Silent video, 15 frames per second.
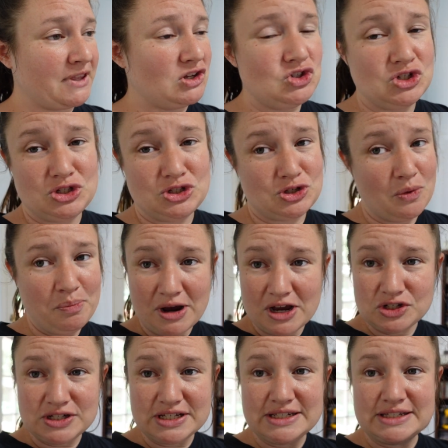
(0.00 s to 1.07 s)
She's so
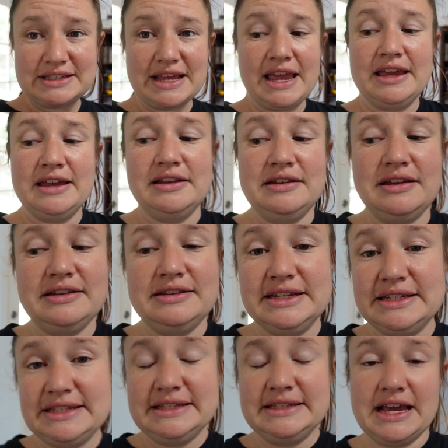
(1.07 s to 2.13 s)
precious and
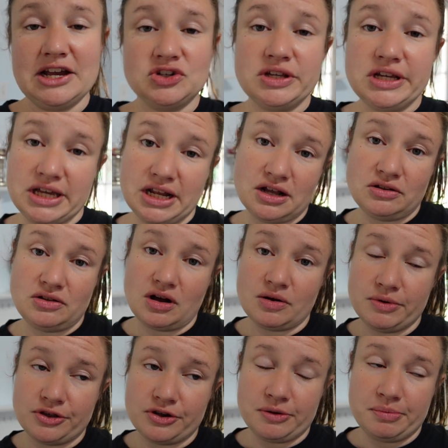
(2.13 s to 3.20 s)
Dixie's actually getting along
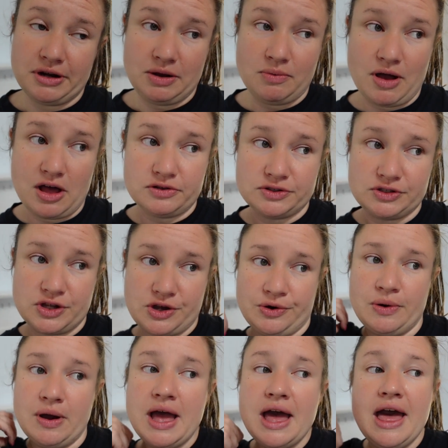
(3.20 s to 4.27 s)
with her pretty well,
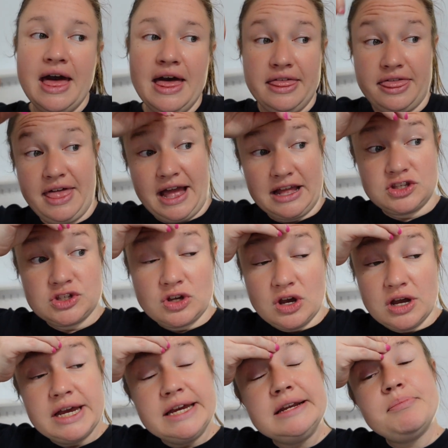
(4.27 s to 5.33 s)
so that's
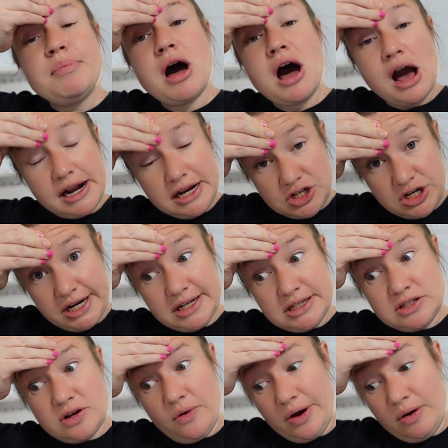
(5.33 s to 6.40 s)
good. Potty
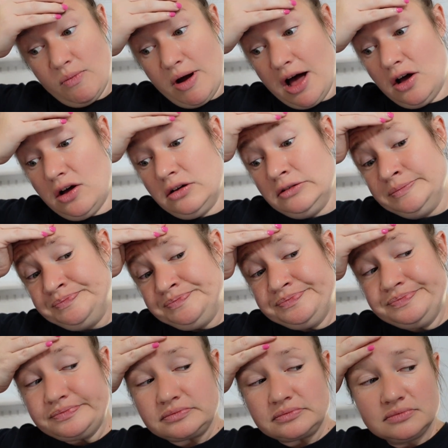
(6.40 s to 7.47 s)
training's going well.
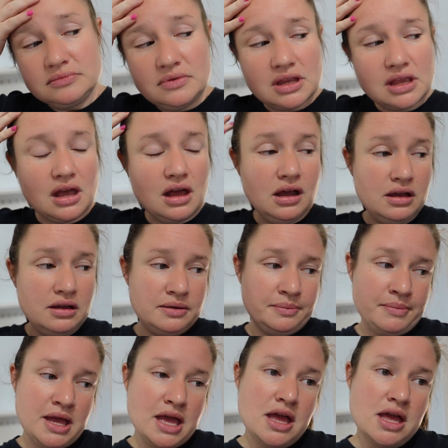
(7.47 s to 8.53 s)
Um,